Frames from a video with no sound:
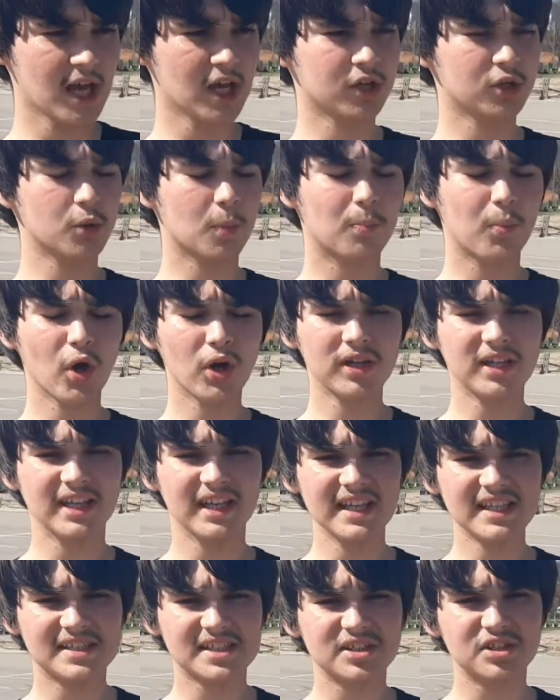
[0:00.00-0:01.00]
Your body
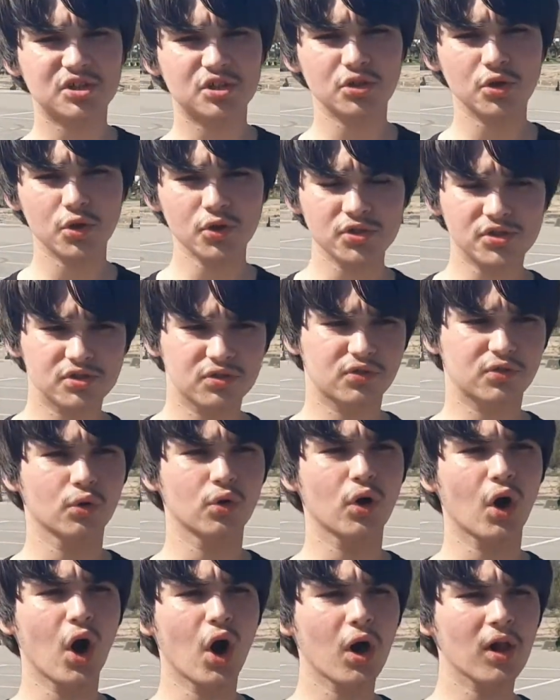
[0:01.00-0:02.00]
isn't used
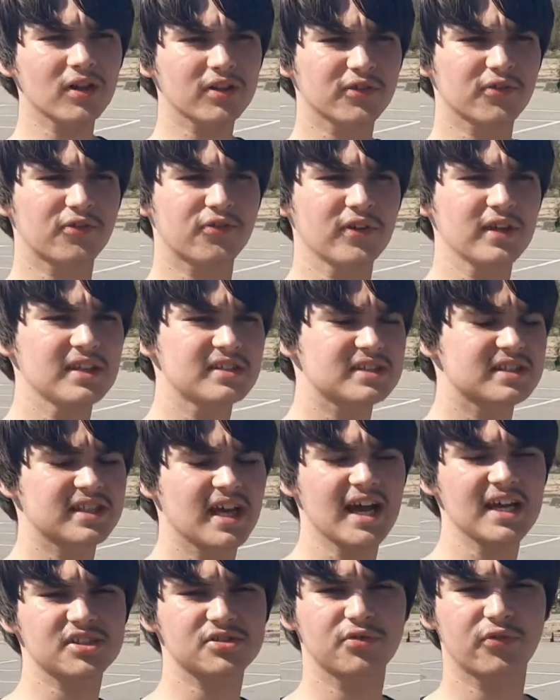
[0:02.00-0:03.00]
to all the things it
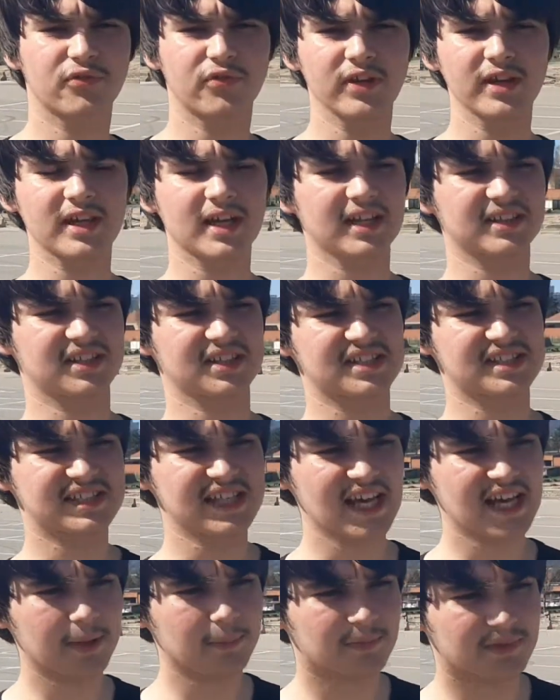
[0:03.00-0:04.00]
has to think at the
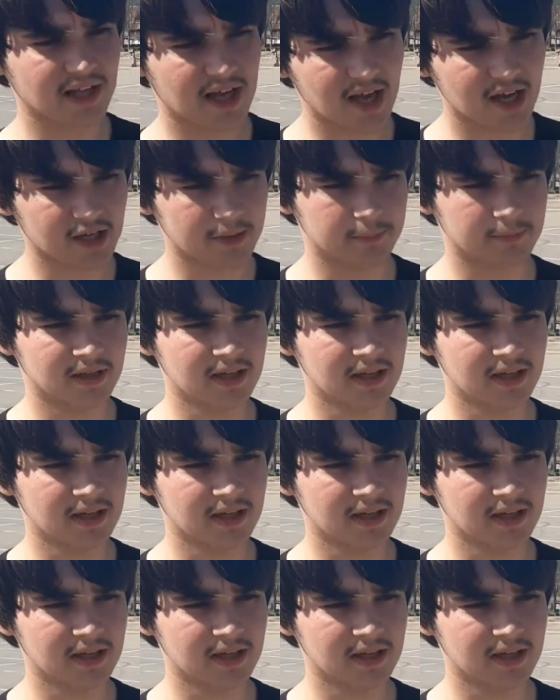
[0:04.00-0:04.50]
same time.